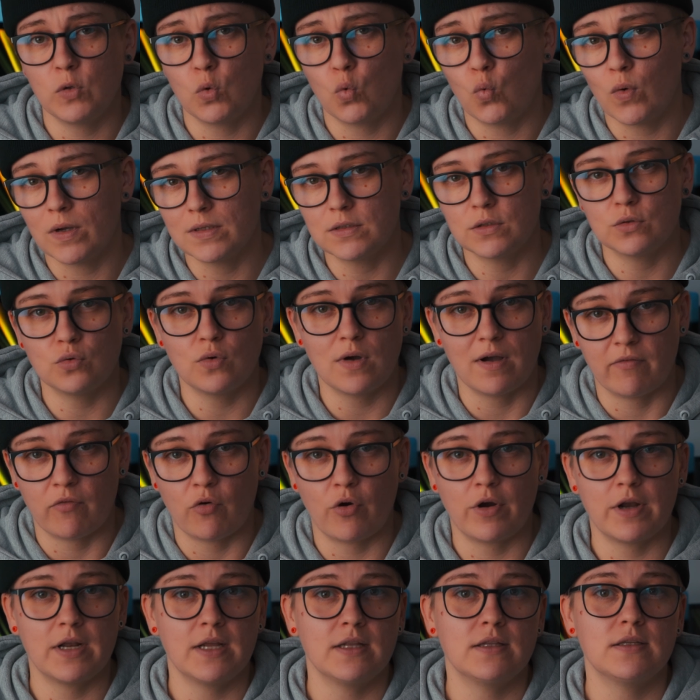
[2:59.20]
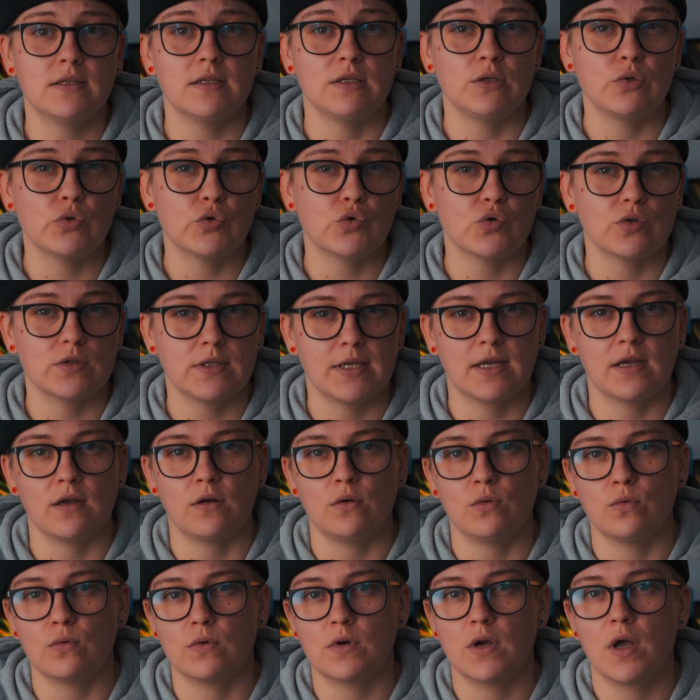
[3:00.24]
you want to avoid it, you should take a
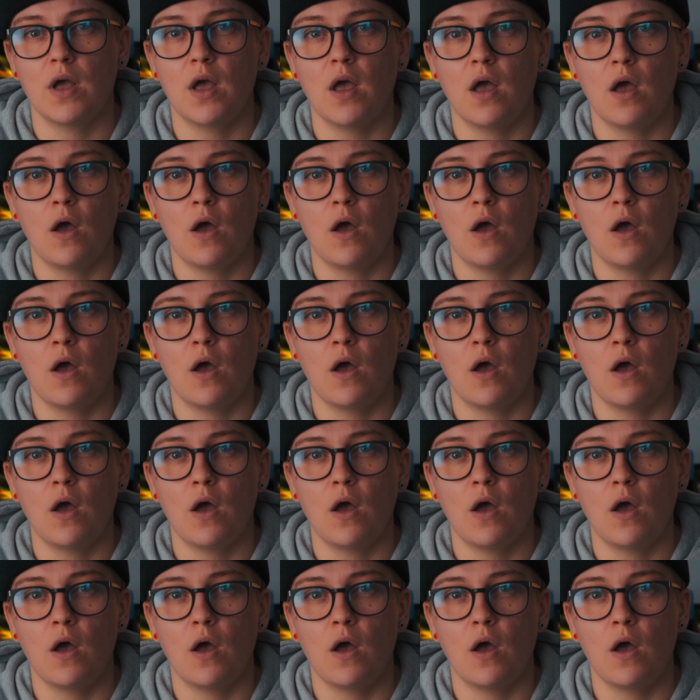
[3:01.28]
look